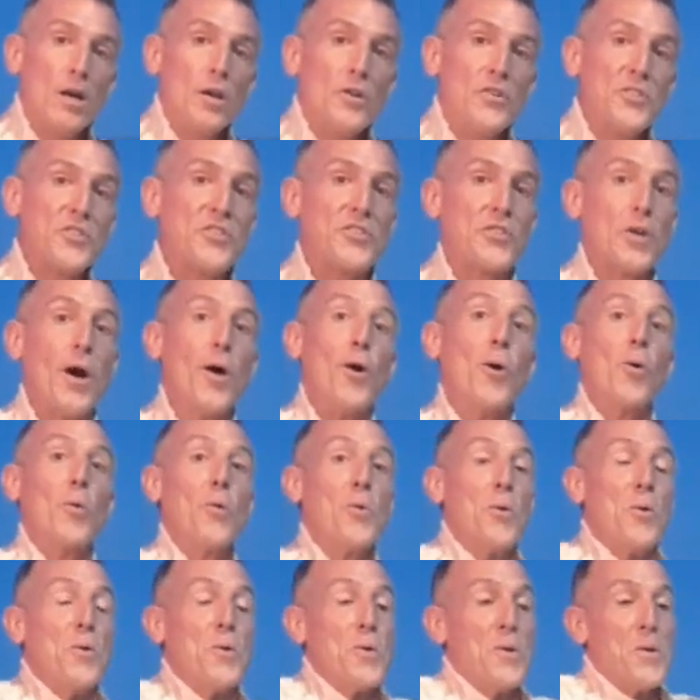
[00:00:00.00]
So,
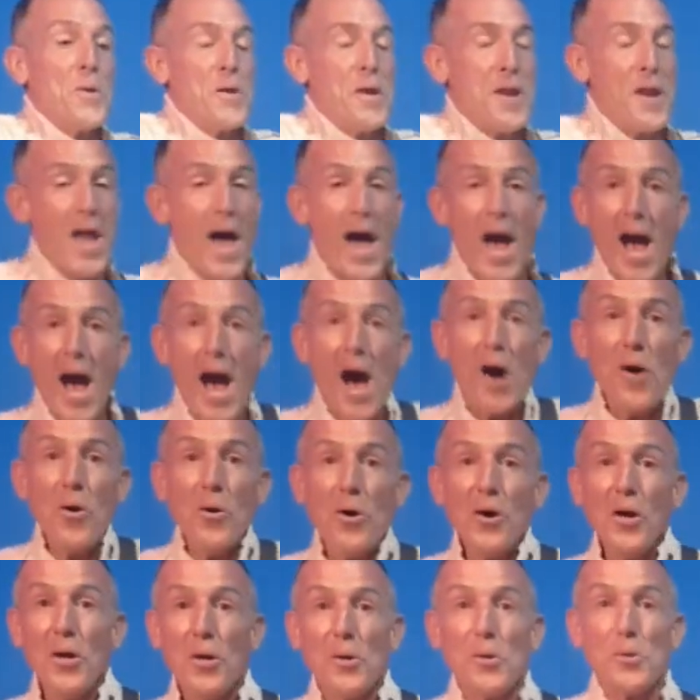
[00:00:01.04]

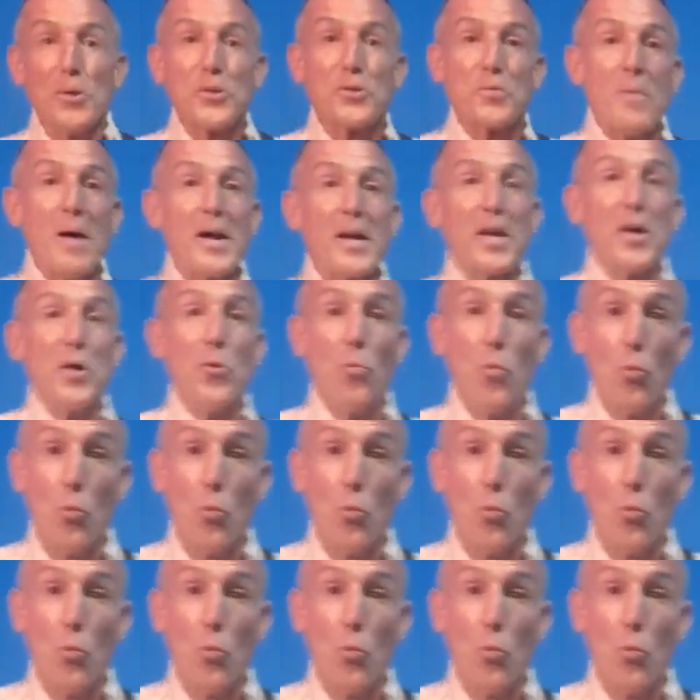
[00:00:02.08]
now, let's make it